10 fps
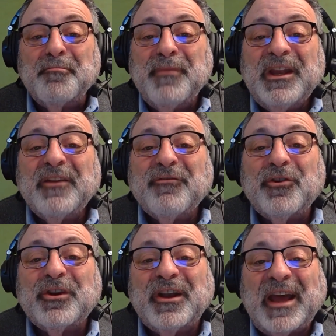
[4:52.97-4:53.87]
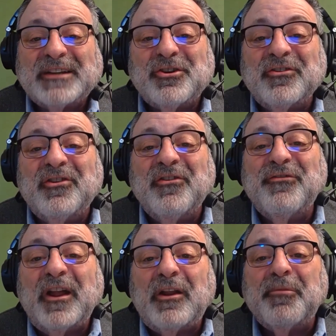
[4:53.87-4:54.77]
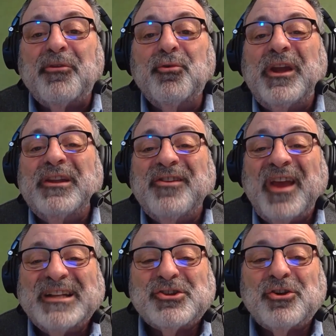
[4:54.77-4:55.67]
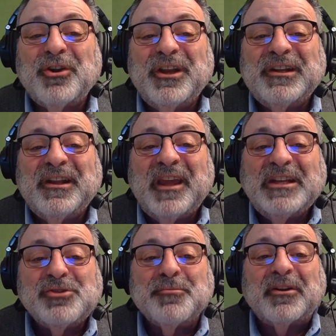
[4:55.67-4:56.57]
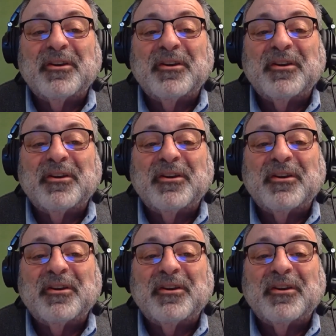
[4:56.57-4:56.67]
meaningful connections develop through intentional engagement,